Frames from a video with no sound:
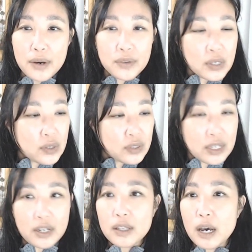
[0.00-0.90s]
is
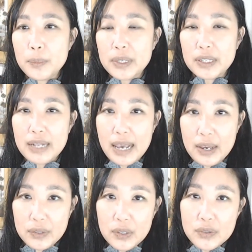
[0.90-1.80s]
the Colombian
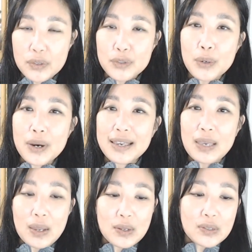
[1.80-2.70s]
Andes. So
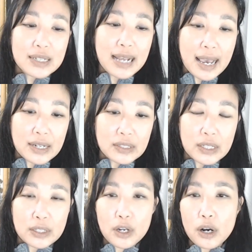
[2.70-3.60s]
again, it's an
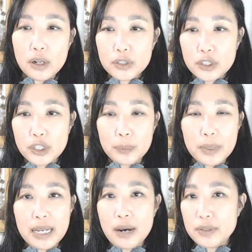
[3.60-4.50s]
Andean culture,
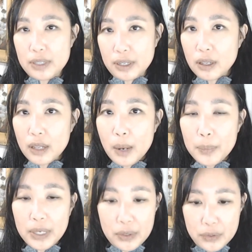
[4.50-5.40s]
but now it's in
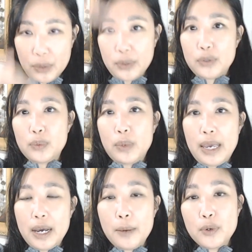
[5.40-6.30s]
Colombia. So it's
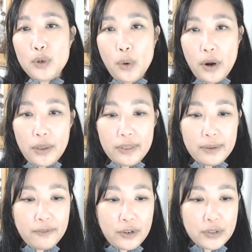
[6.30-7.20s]
way up north
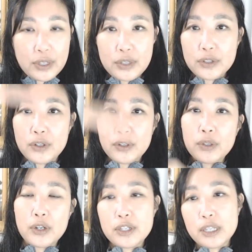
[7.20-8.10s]
versus
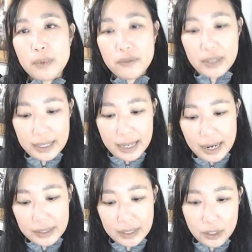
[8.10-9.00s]
earlier, some of the
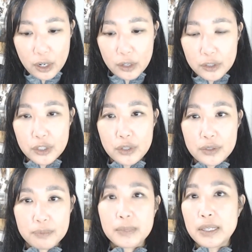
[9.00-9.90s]
Andean cultures,
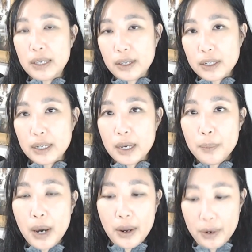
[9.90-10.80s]
the Inca
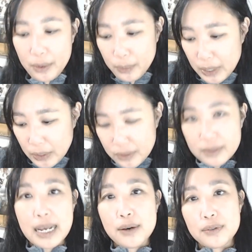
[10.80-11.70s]
Empire was
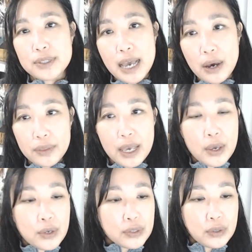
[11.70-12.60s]
down south.
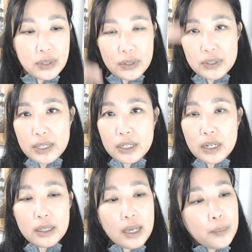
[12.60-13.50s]
So this in
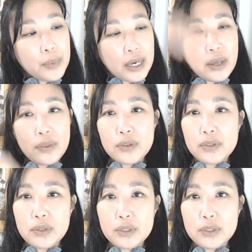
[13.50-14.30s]
Colombia, this is the